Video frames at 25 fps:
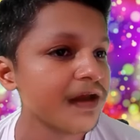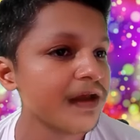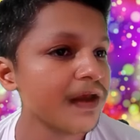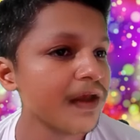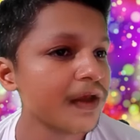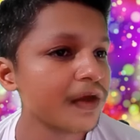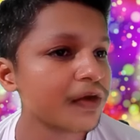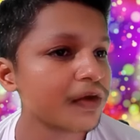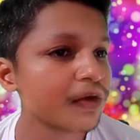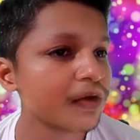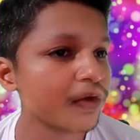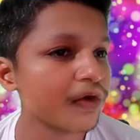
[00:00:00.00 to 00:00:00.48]

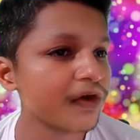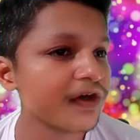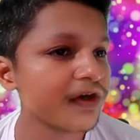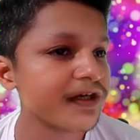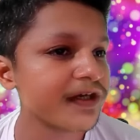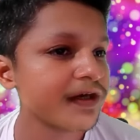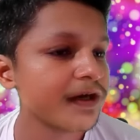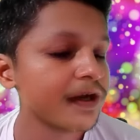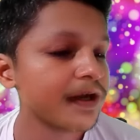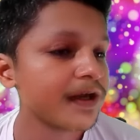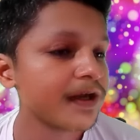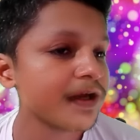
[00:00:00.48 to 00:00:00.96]

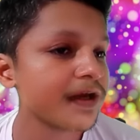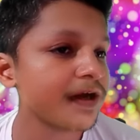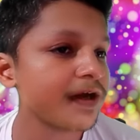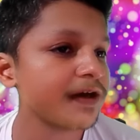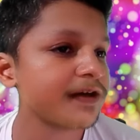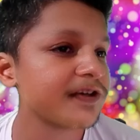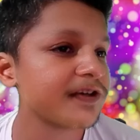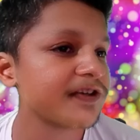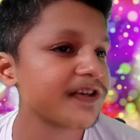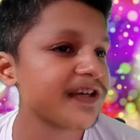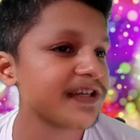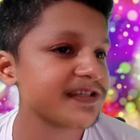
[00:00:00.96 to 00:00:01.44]
Kurt,
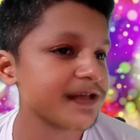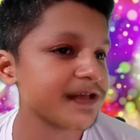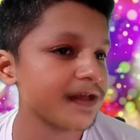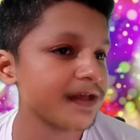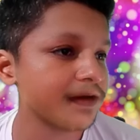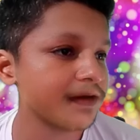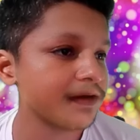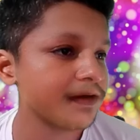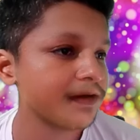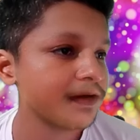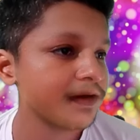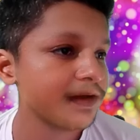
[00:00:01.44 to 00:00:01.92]
Kurt
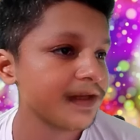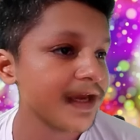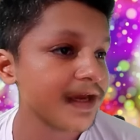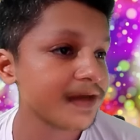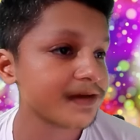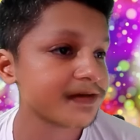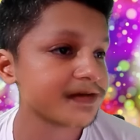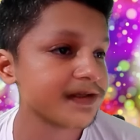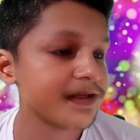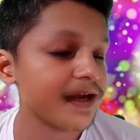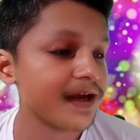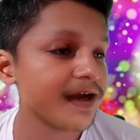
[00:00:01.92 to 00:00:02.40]
Russell.
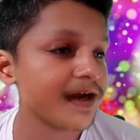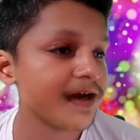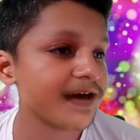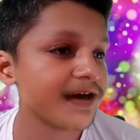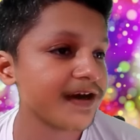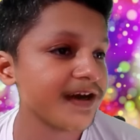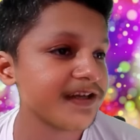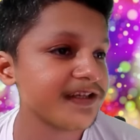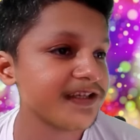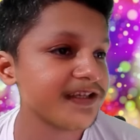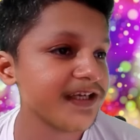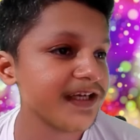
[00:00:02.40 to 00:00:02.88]
Yes, they are
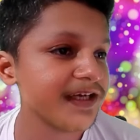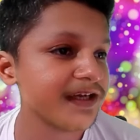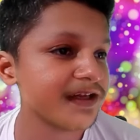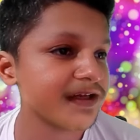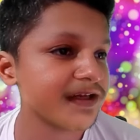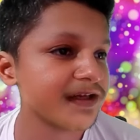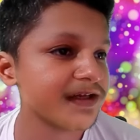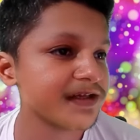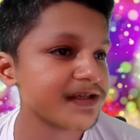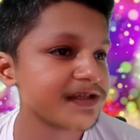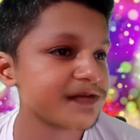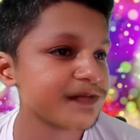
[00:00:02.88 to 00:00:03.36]

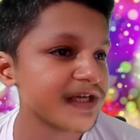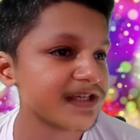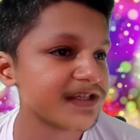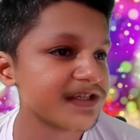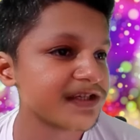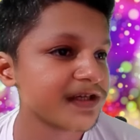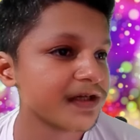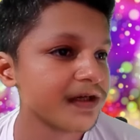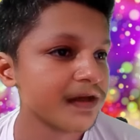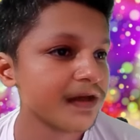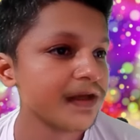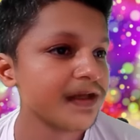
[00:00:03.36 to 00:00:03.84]
ridiculous,
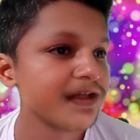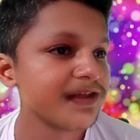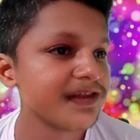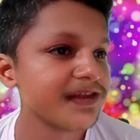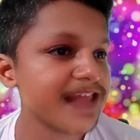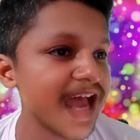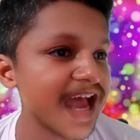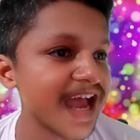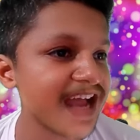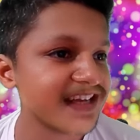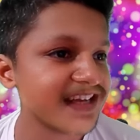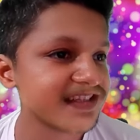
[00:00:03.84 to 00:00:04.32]
but
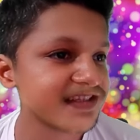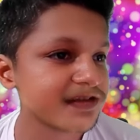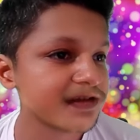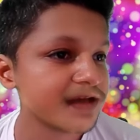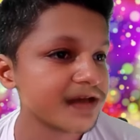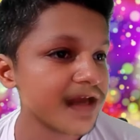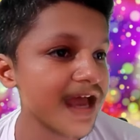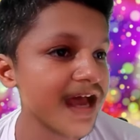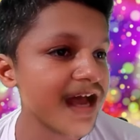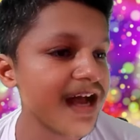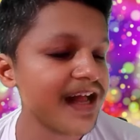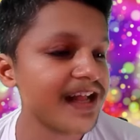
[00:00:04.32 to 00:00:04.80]
that's
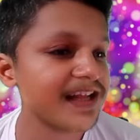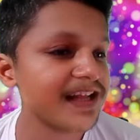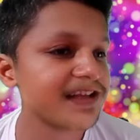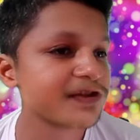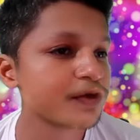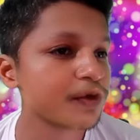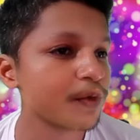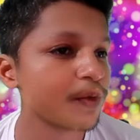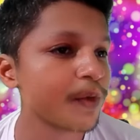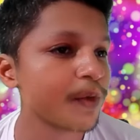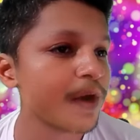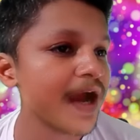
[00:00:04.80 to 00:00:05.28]

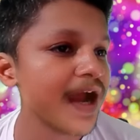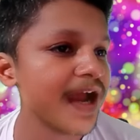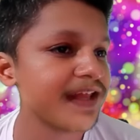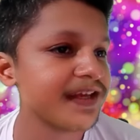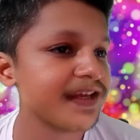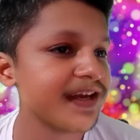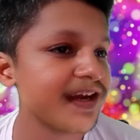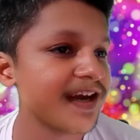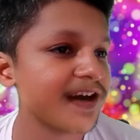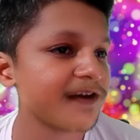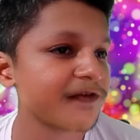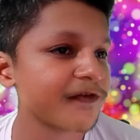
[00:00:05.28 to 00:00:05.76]
also why
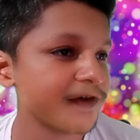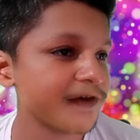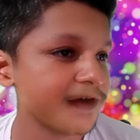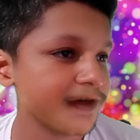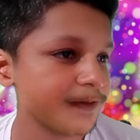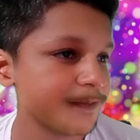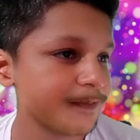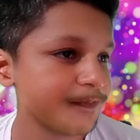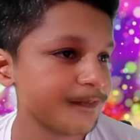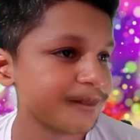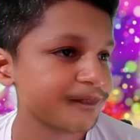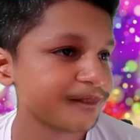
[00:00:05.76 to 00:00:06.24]
they are
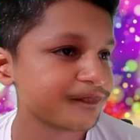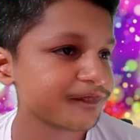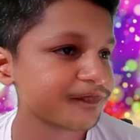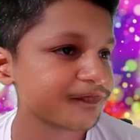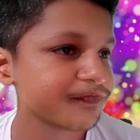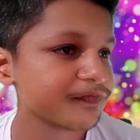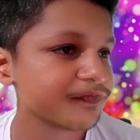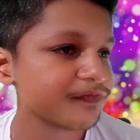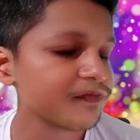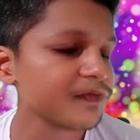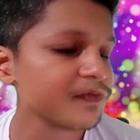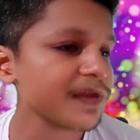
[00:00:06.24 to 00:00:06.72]
fun.
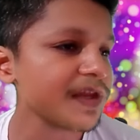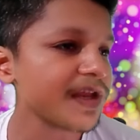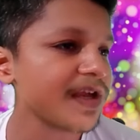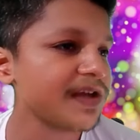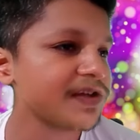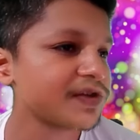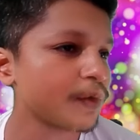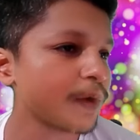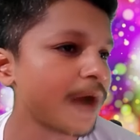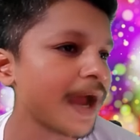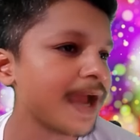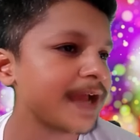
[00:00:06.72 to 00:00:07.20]

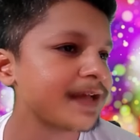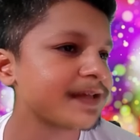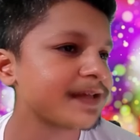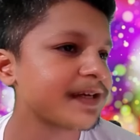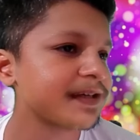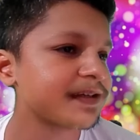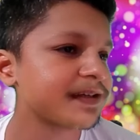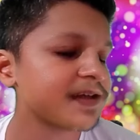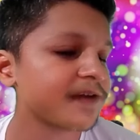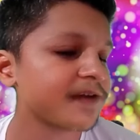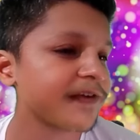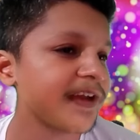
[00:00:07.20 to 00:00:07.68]
So why
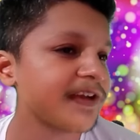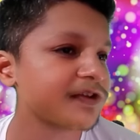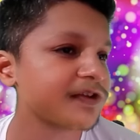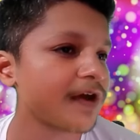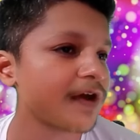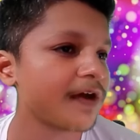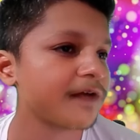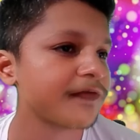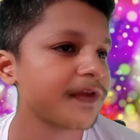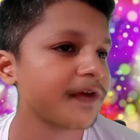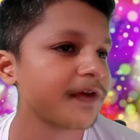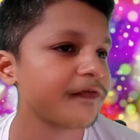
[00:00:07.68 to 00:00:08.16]
isn't the fate
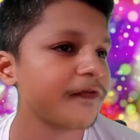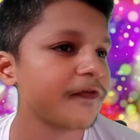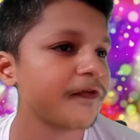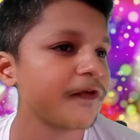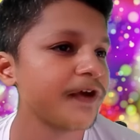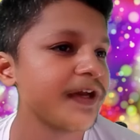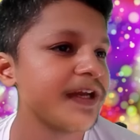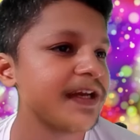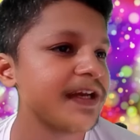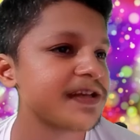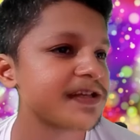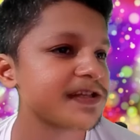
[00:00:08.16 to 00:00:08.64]
of the
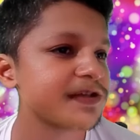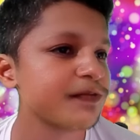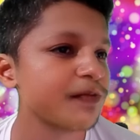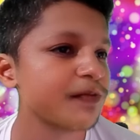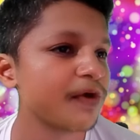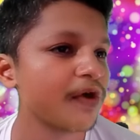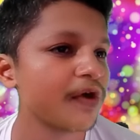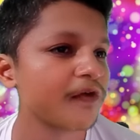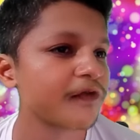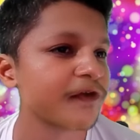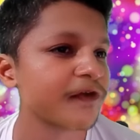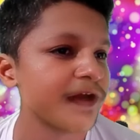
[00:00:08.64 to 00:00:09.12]
Furious
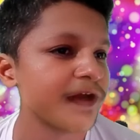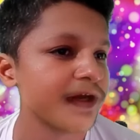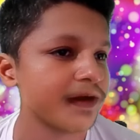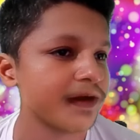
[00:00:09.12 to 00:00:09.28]
more fun?